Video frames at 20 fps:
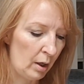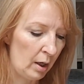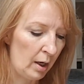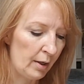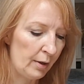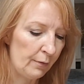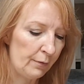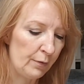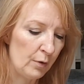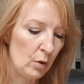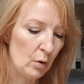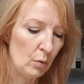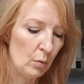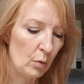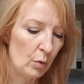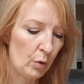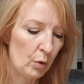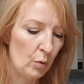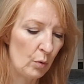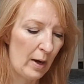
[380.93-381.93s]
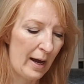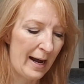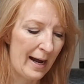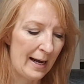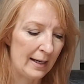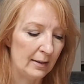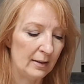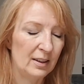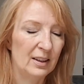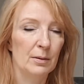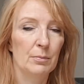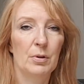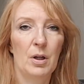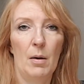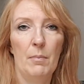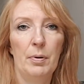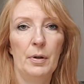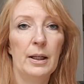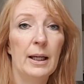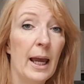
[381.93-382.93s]
a lot of you who had some
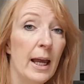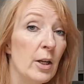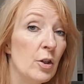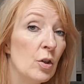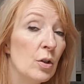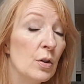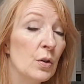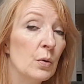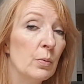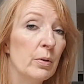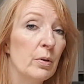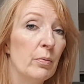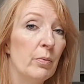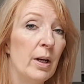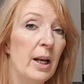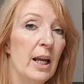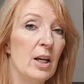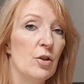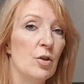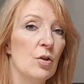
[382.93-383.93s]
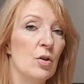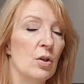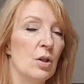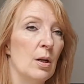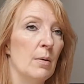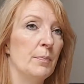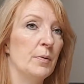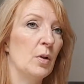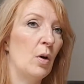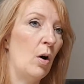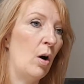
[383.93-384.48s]
complications with relationships,